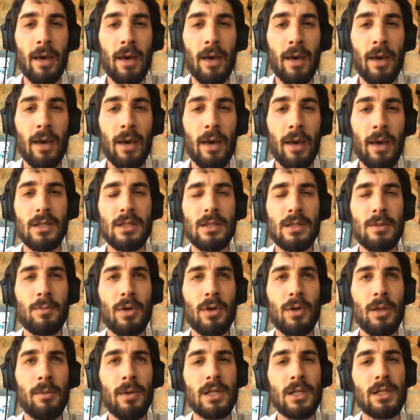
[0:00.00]
which is
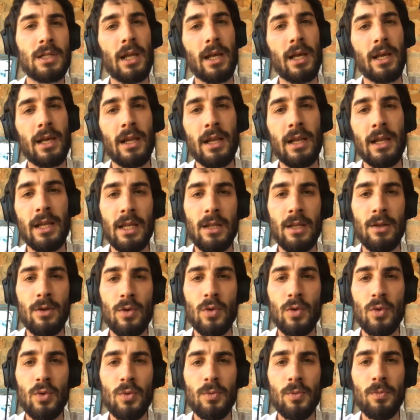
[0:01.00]
pretty much like a
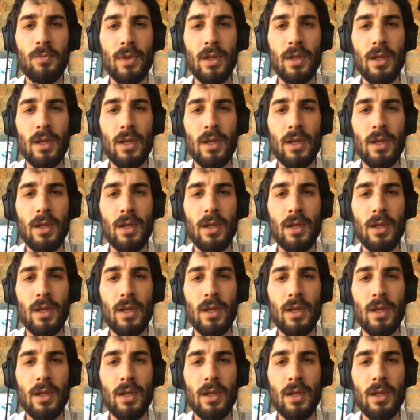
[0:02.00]
lean-to.